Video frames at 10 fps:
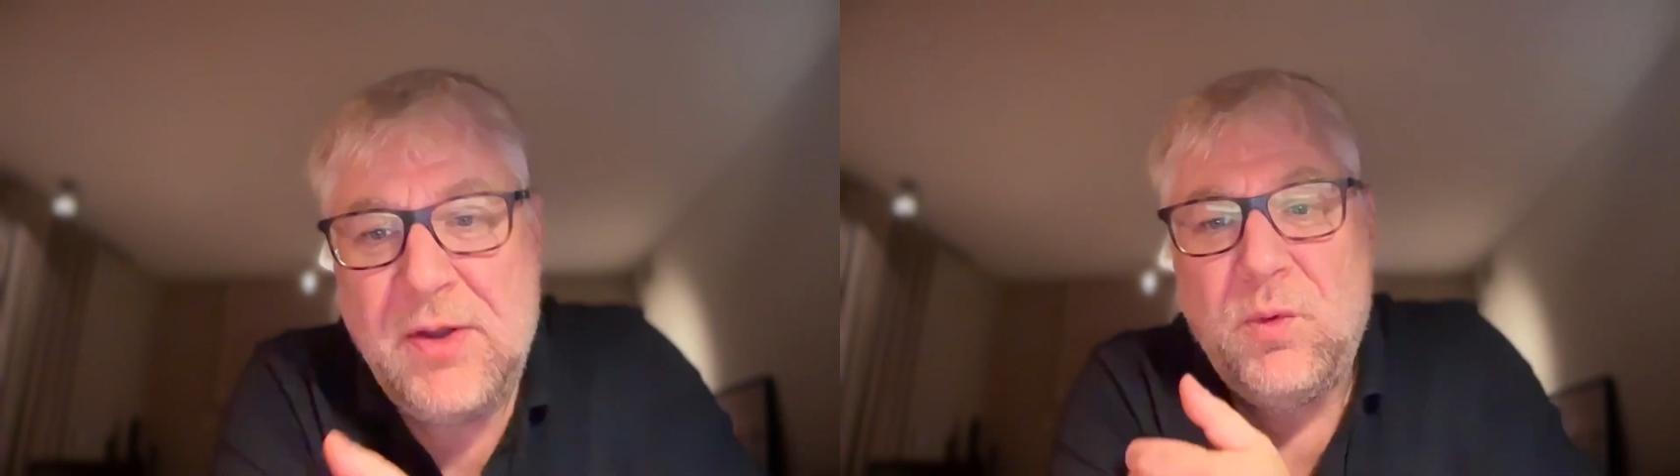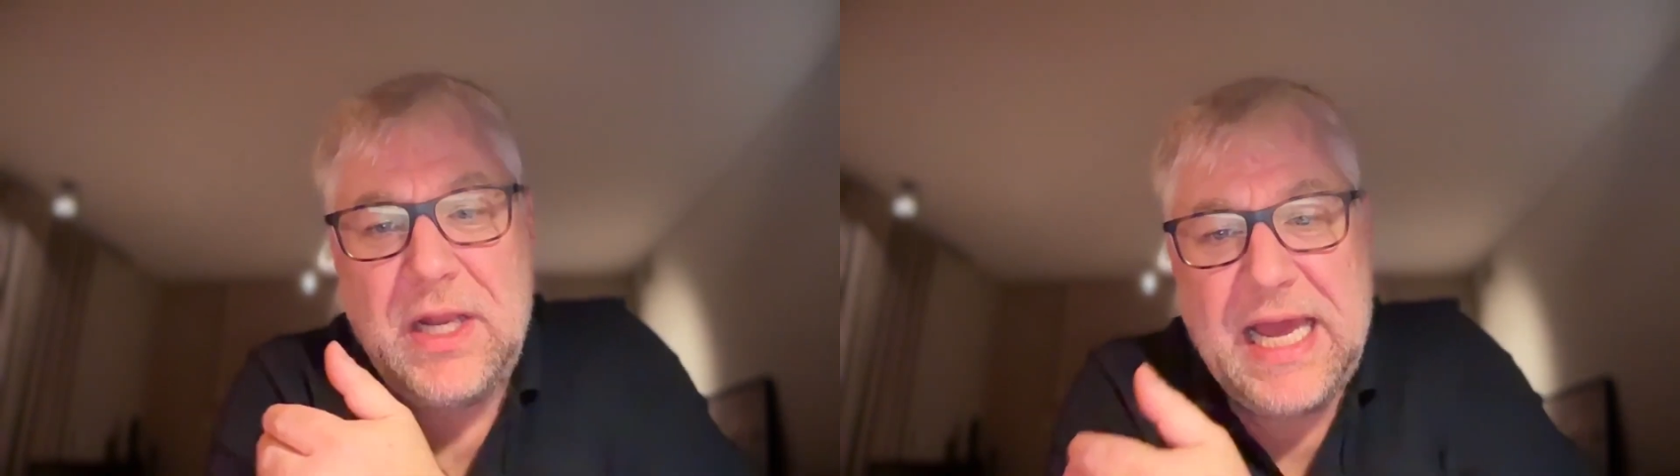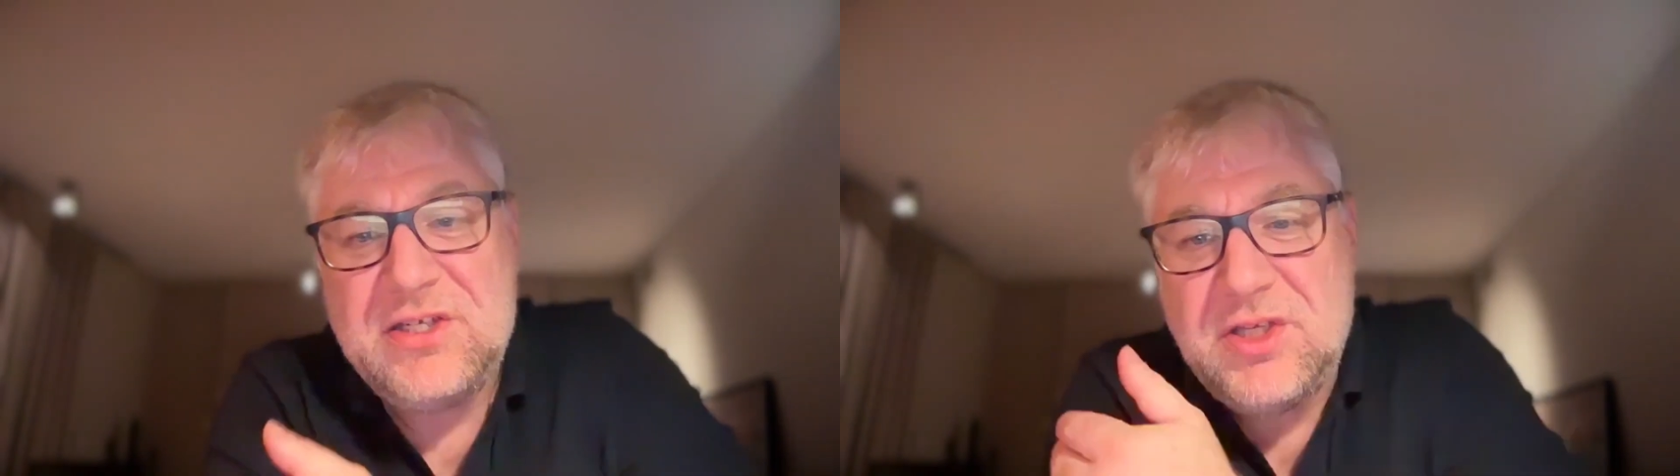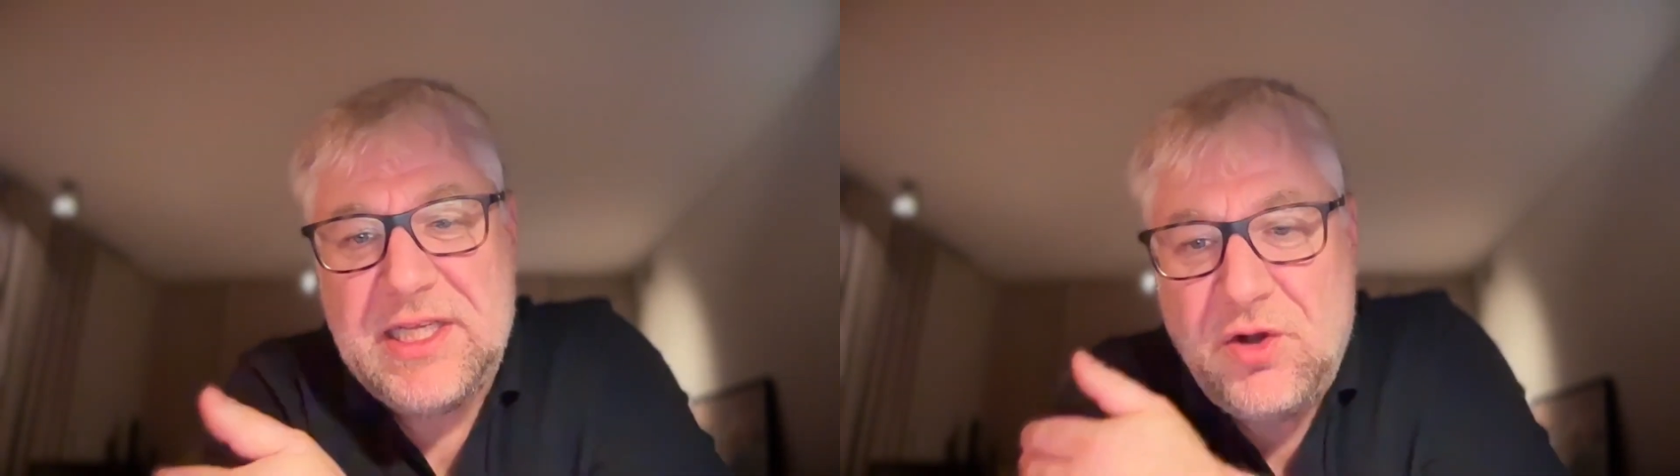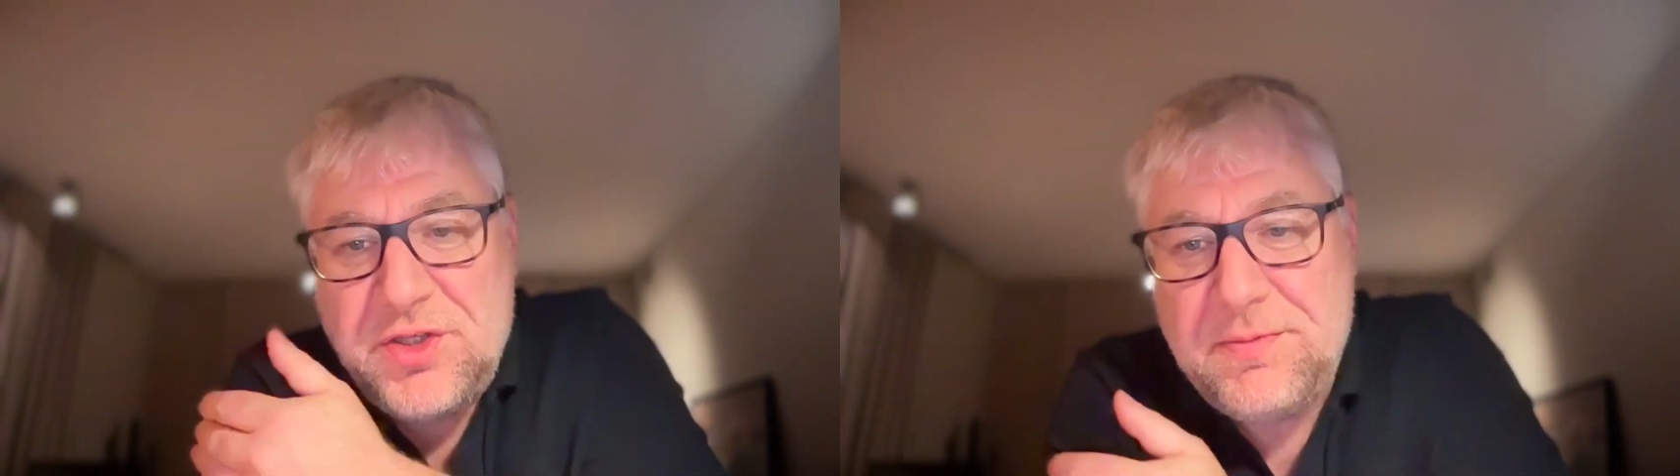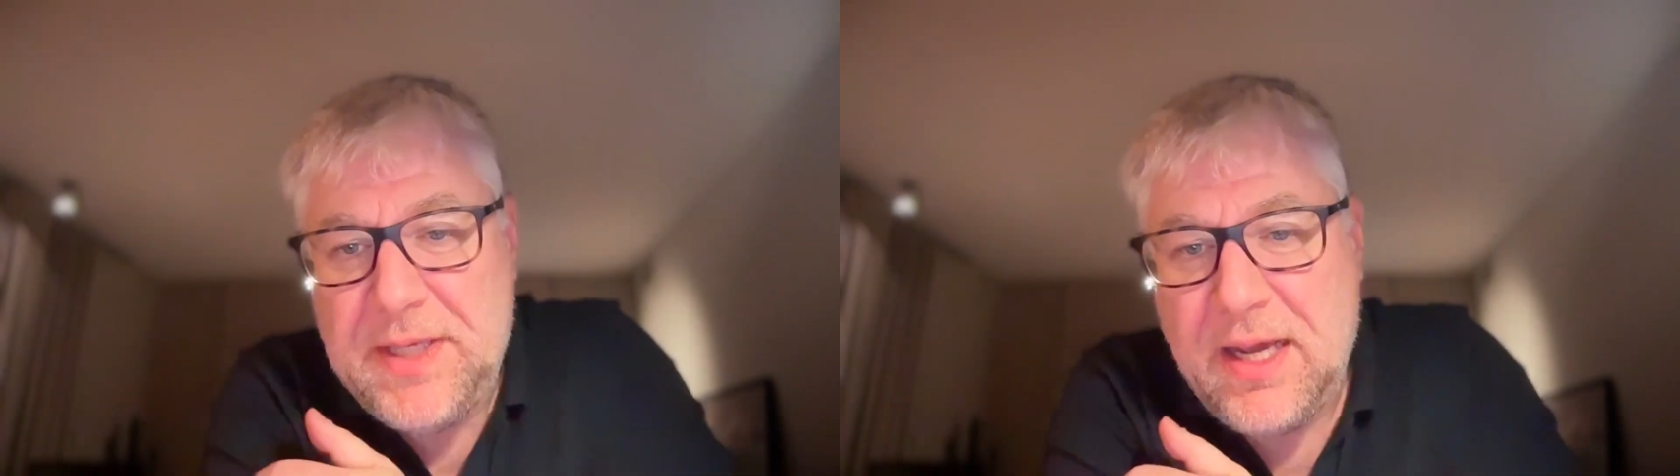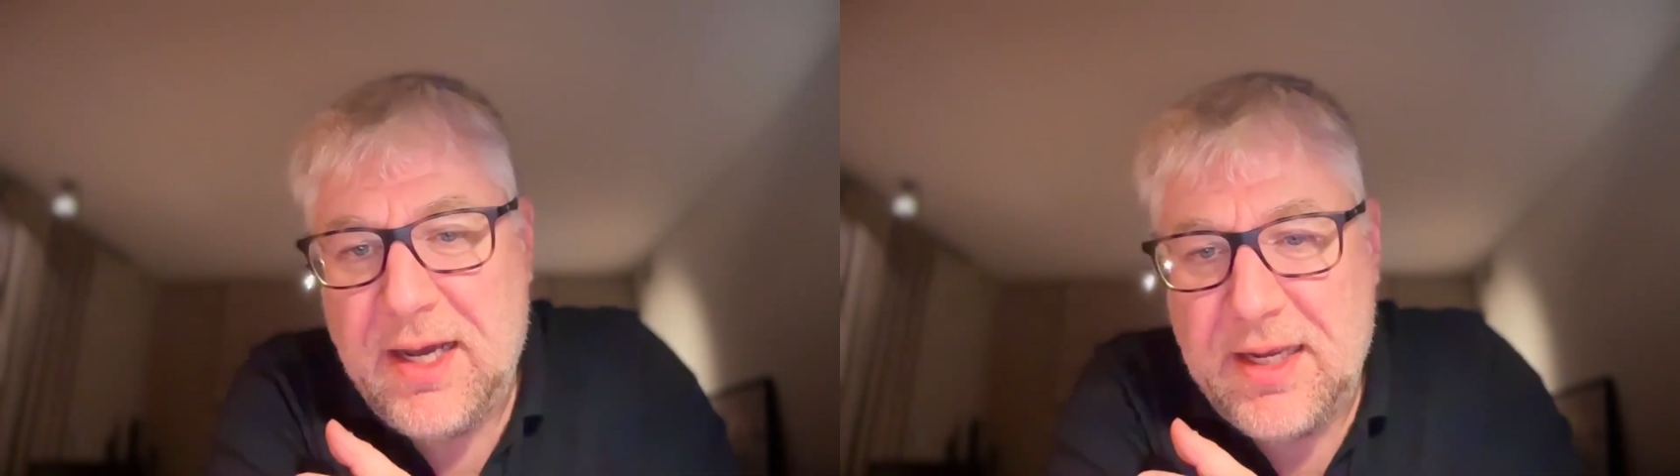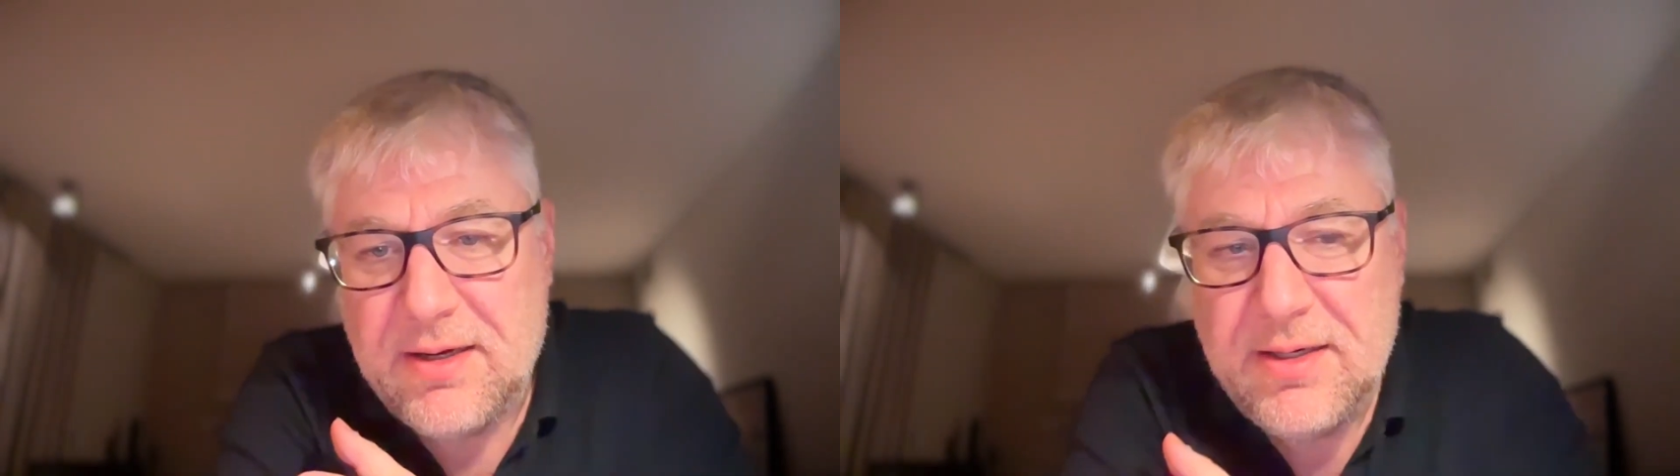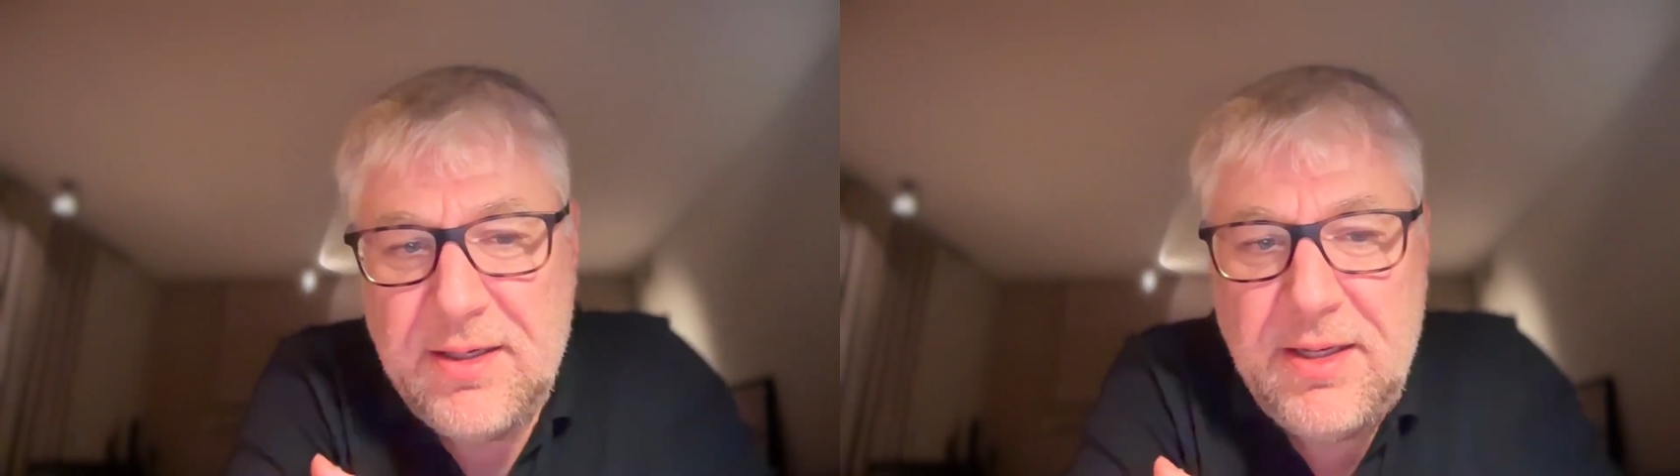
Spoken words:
will actually also be higher.